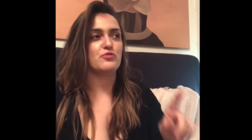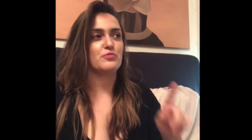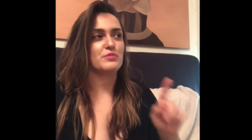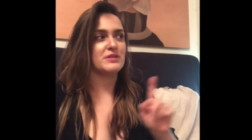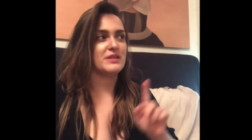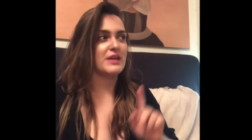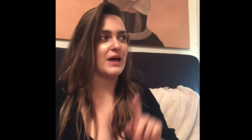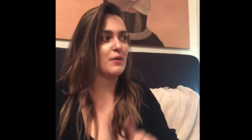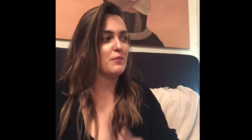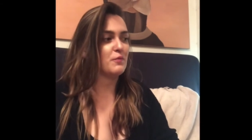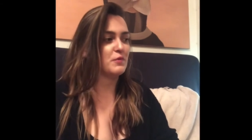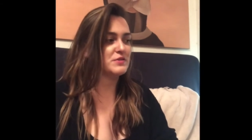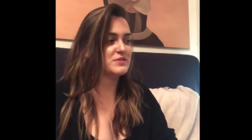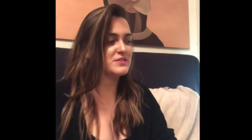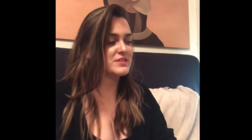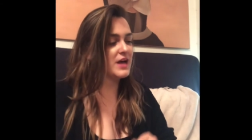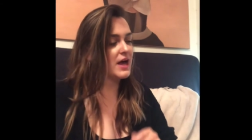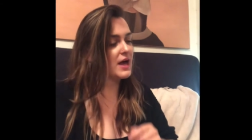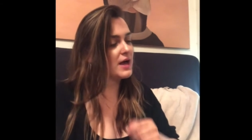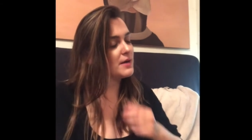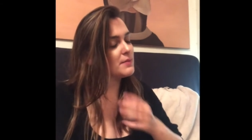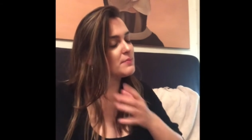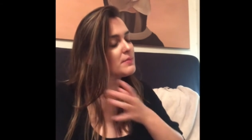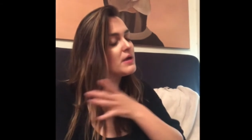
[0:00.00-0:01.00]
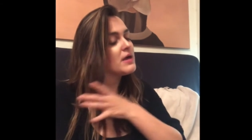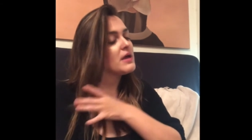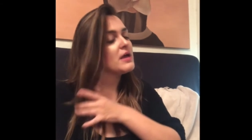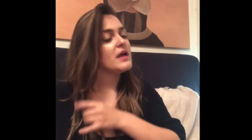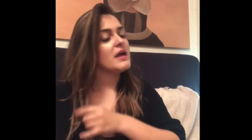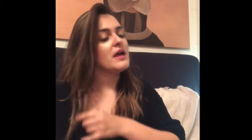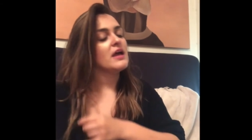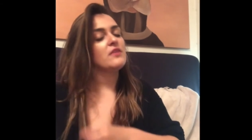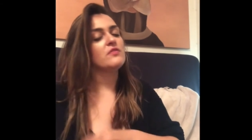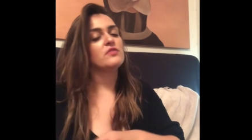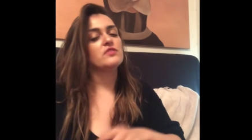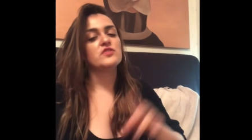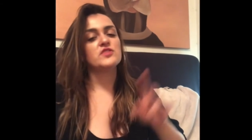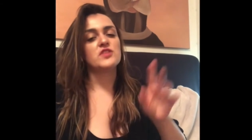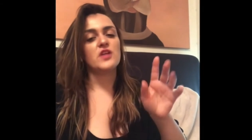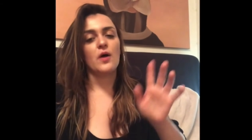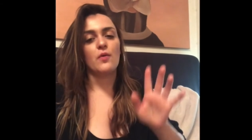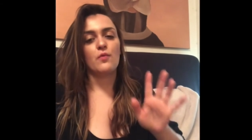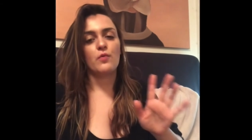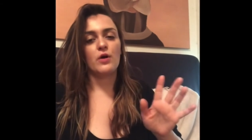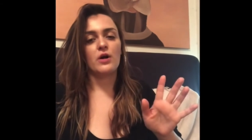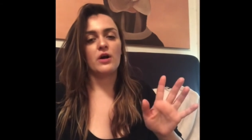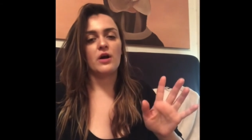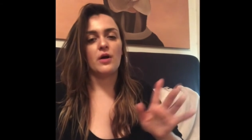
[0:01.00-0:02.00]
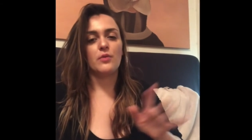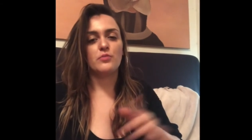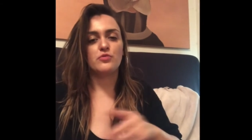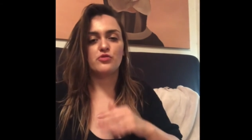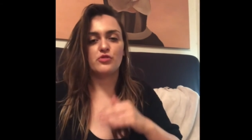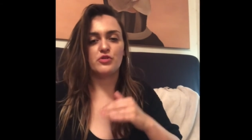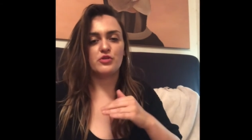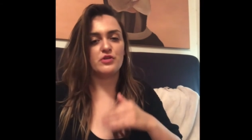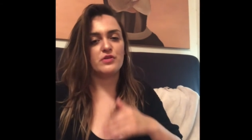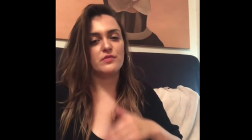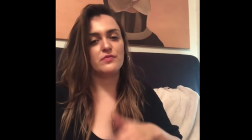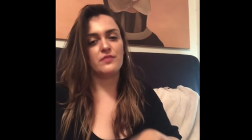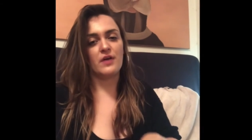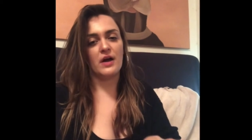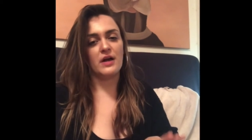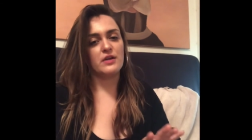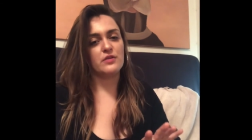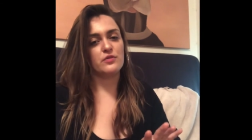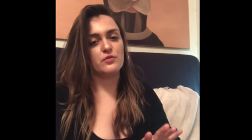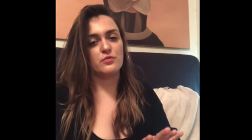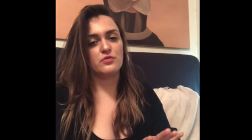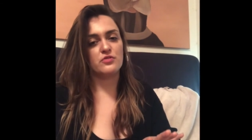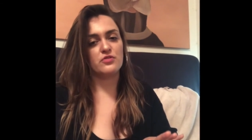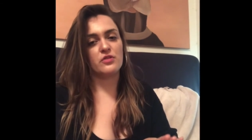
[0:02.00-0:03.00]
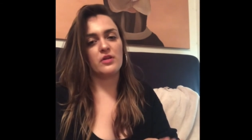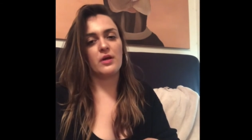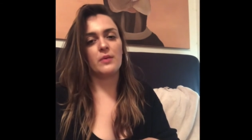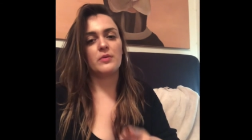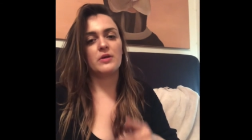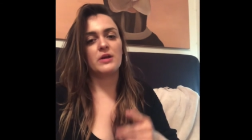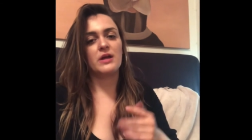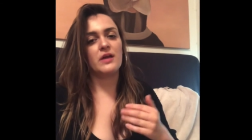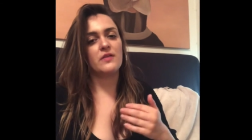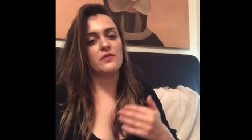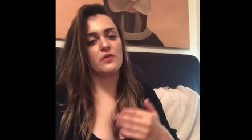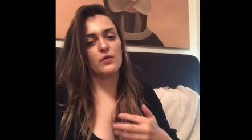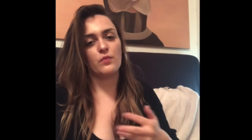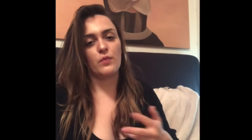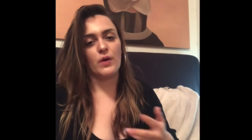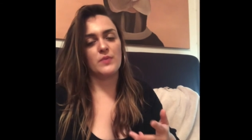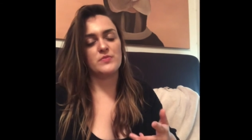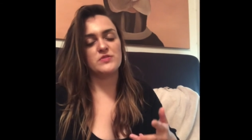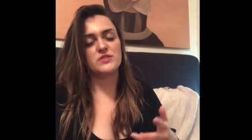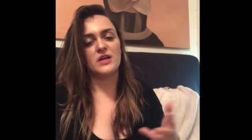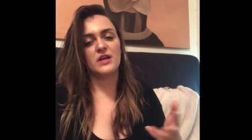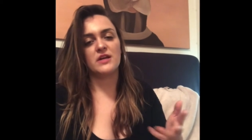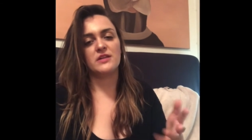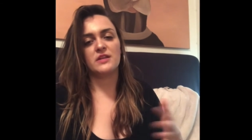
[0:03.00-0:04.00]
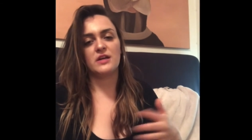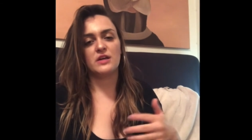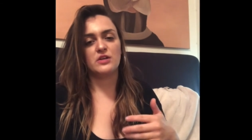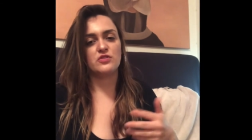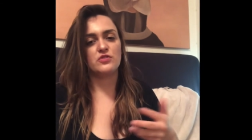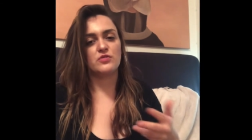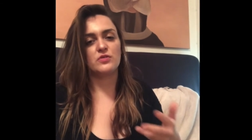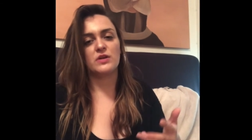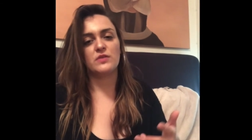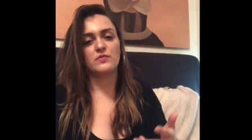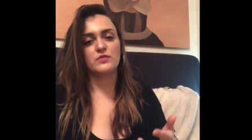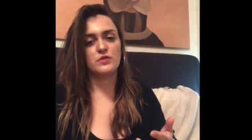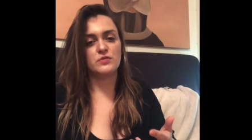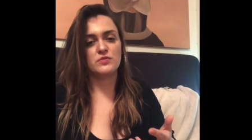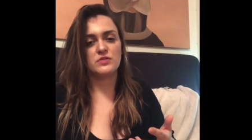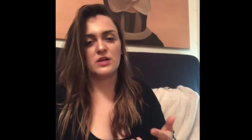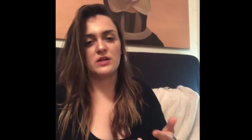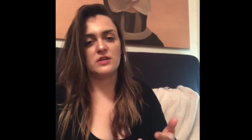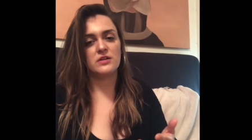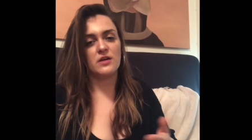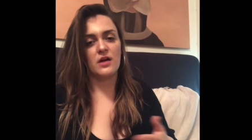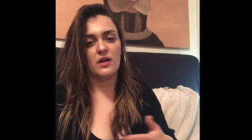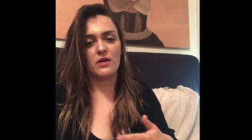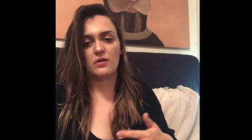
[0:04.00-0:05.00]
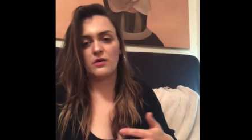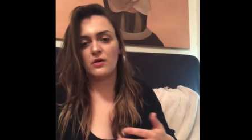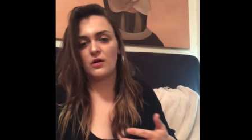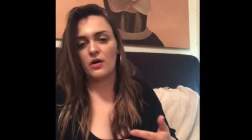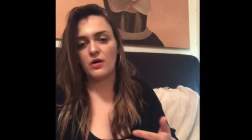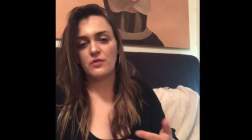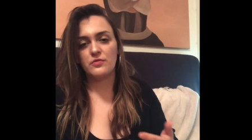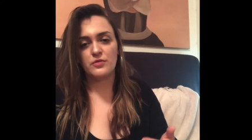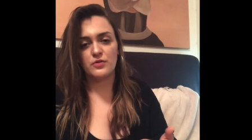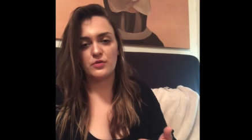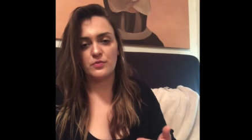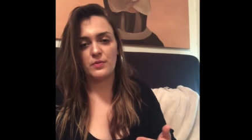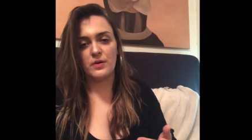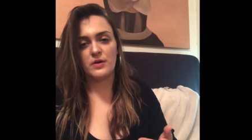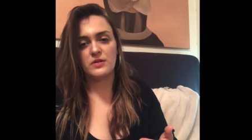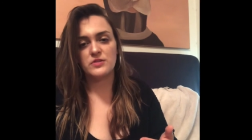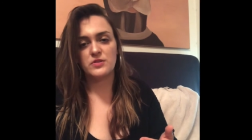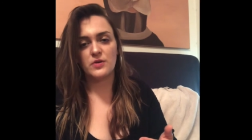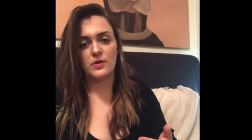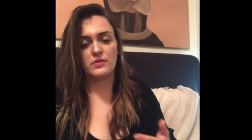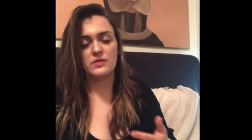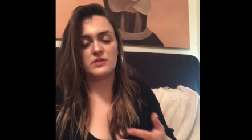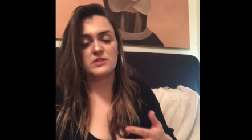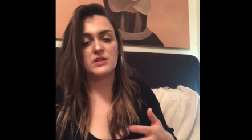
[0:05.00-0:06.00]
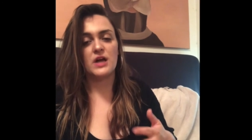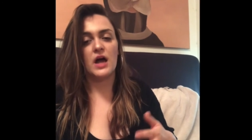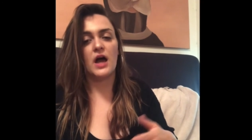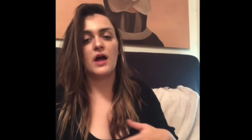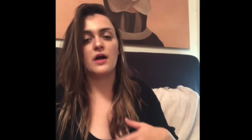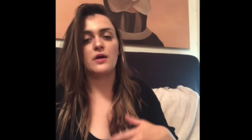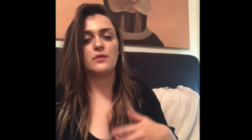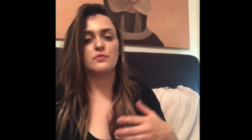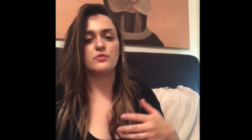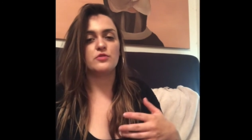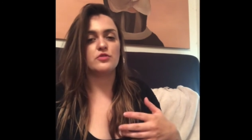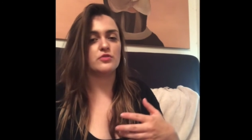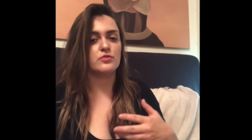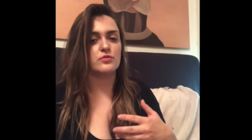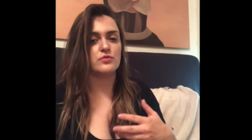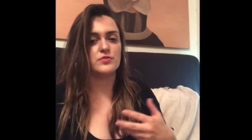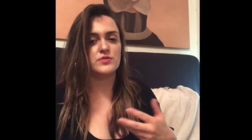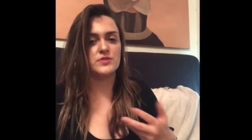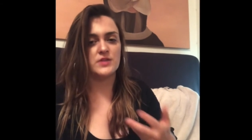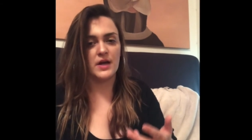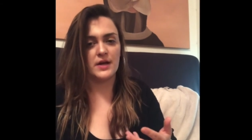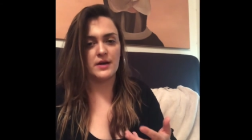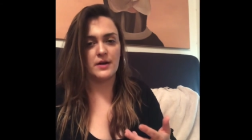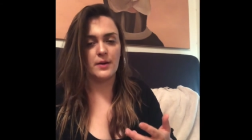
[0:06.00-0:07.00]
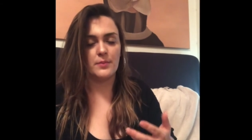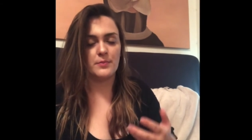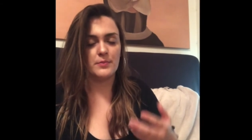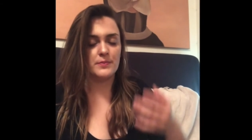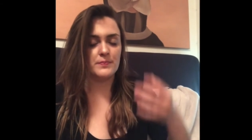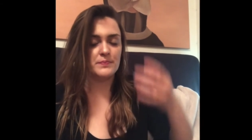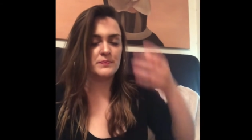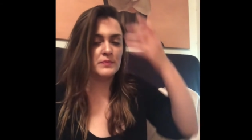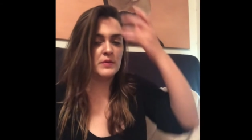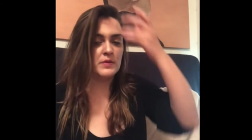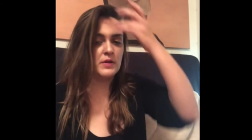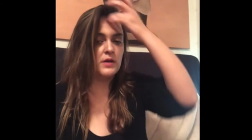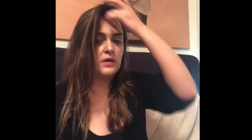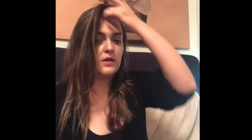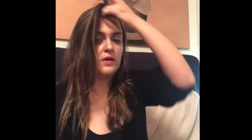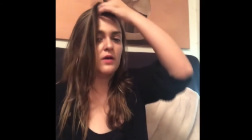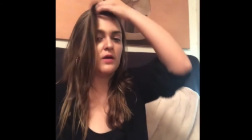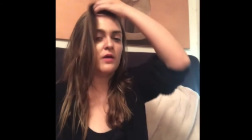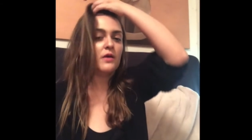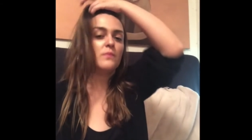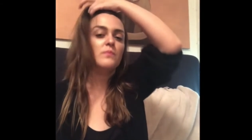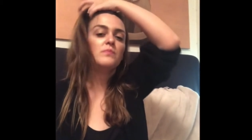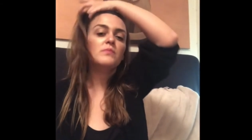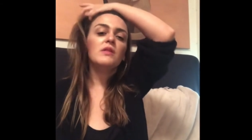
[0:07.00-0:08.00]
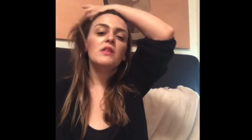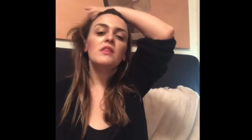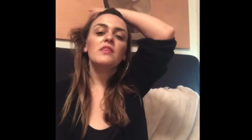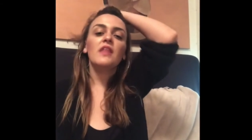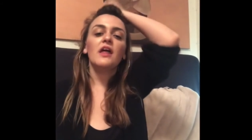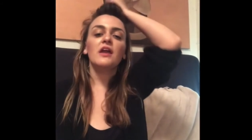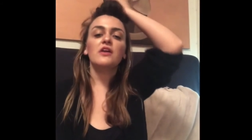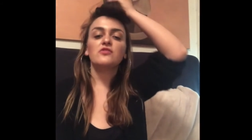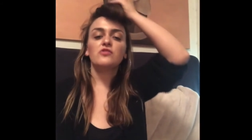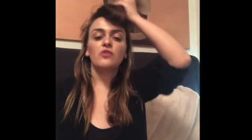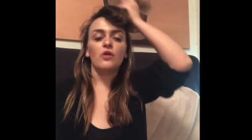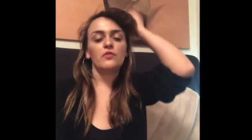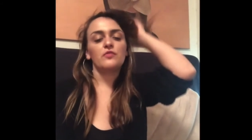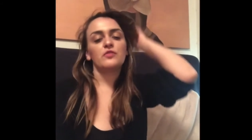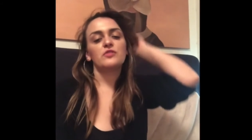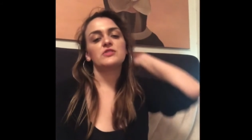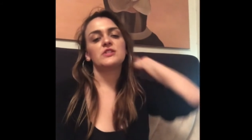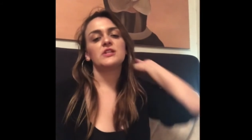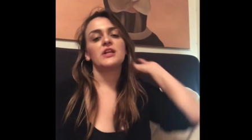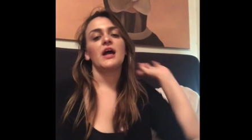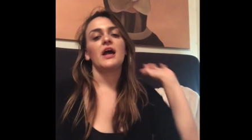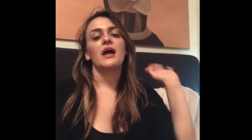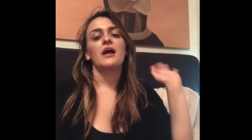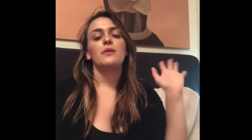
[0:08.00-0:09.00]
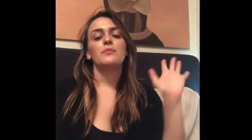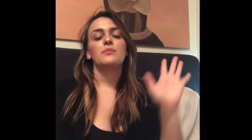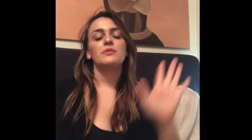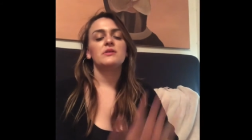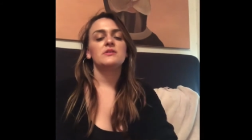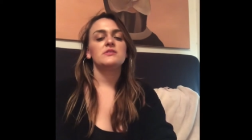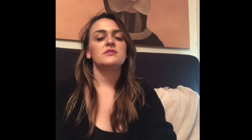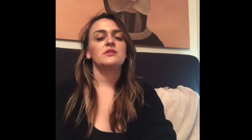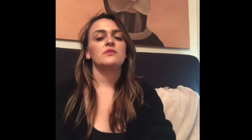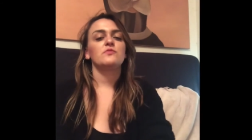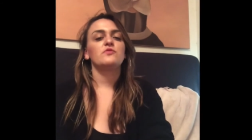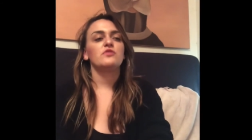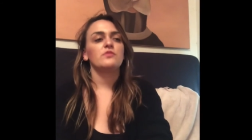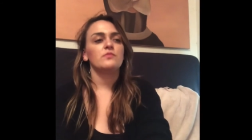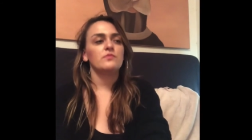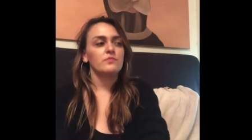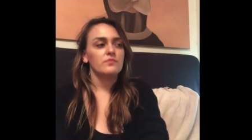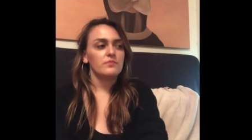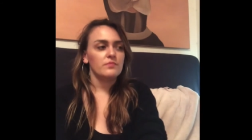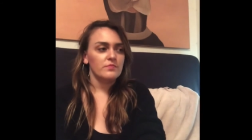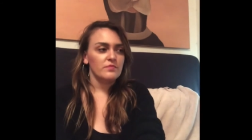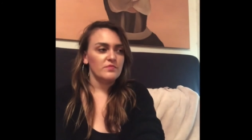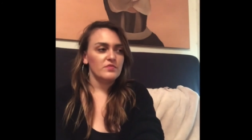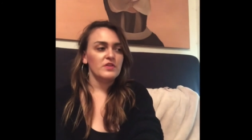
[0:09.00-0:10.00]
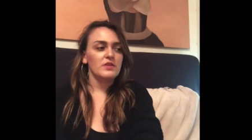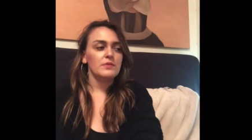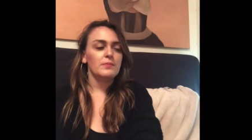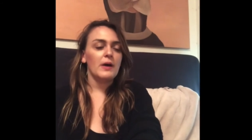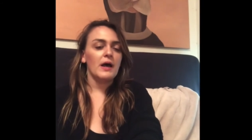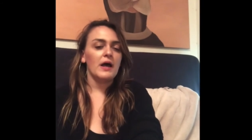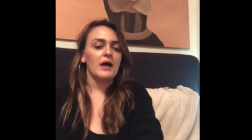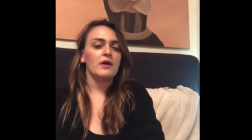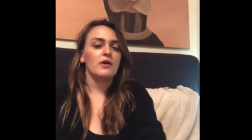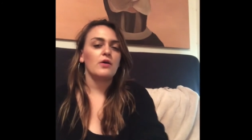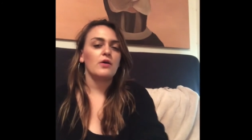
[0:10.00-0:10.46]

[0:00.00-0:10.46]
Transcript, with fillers: with that one time. If it does not work, I'm sure you can find it through a celebrity and their website. They do give you $10 off coupons all the time to sign up that is all for today. Please leave some feedback